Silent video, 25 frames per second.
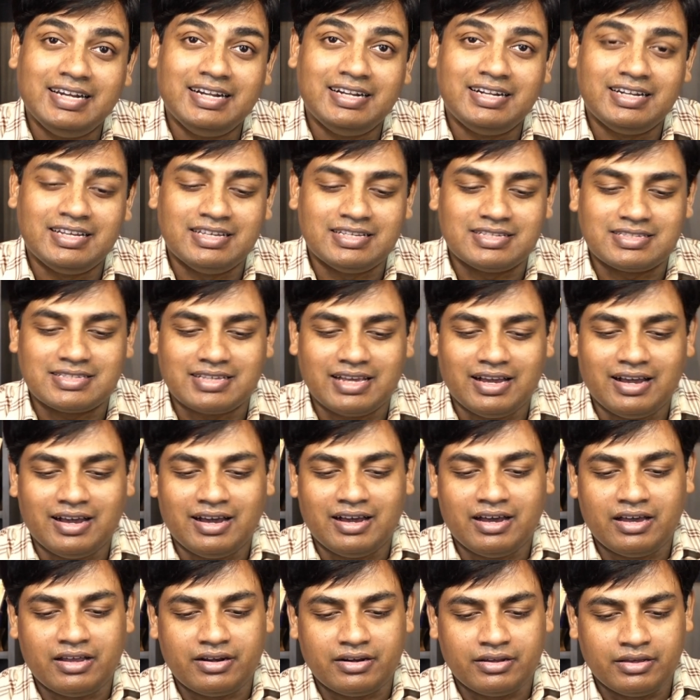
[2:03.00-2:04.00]
it is
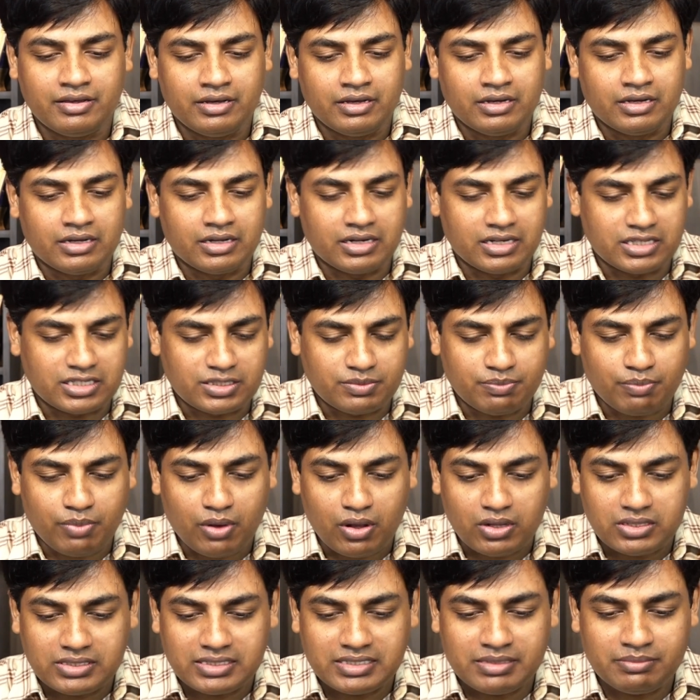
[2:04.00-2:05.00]
our
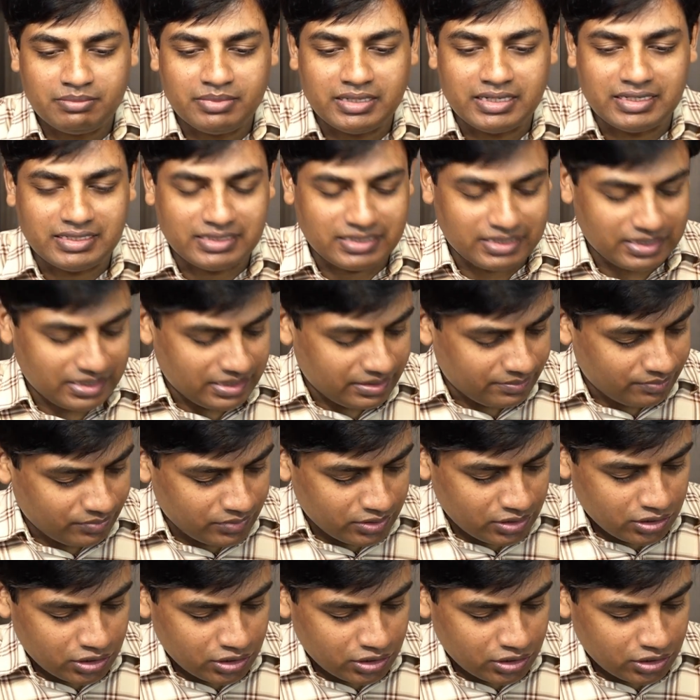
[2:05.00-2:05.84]
responsibility